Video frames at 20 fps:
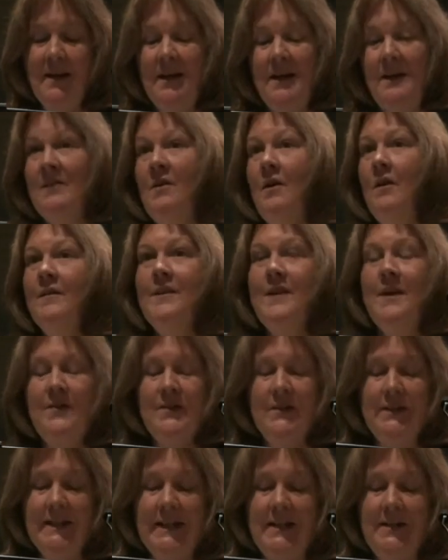and all the
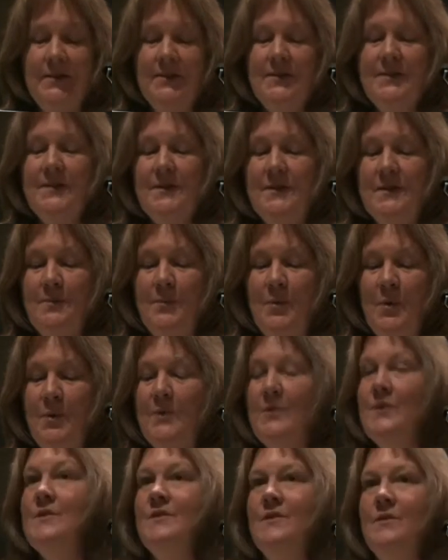other leaders and
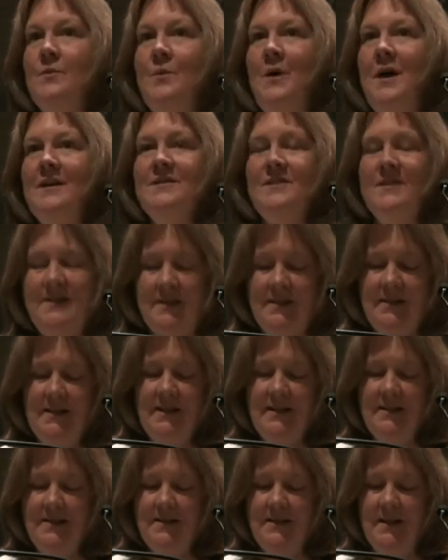supporters in the Washington,
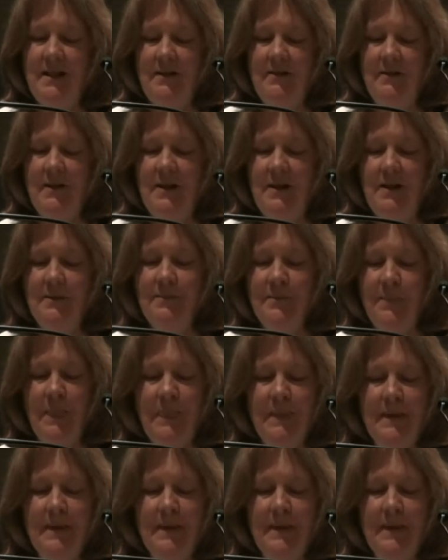D.C. area.